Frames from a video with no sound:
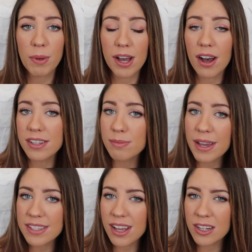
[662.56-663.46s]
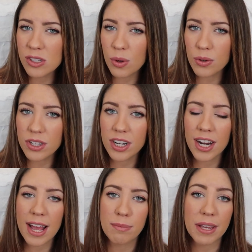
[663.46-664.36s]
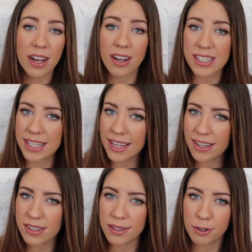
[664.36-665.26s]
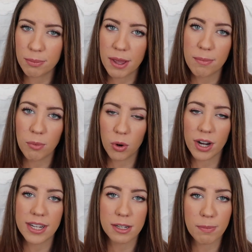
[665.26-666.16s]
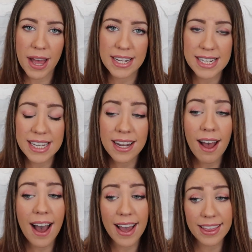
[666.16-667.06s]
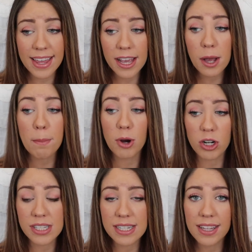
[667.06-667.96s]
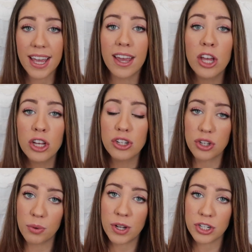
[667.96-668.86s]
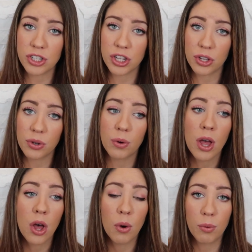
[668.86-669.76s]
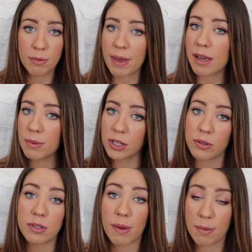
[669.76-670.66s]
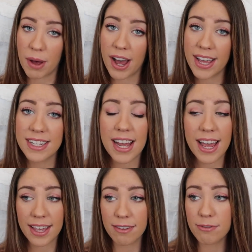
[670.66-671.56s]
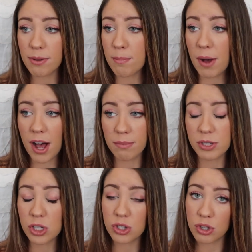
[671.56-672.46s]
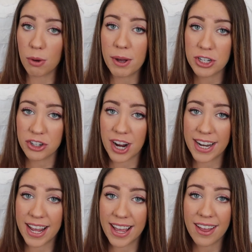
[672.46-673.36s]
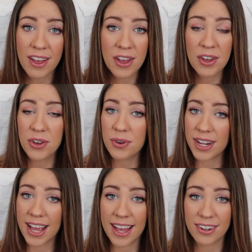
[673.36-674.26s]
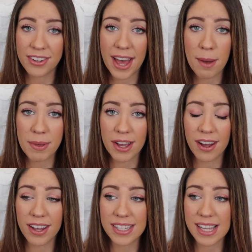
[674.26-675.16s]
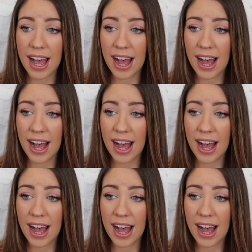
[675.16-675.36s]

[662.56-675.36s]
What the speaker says: because my son is older and because he is a little bit more independent. I think personally 2 under 2 would make me lose my mind. I give moms so much credit who can handle that, because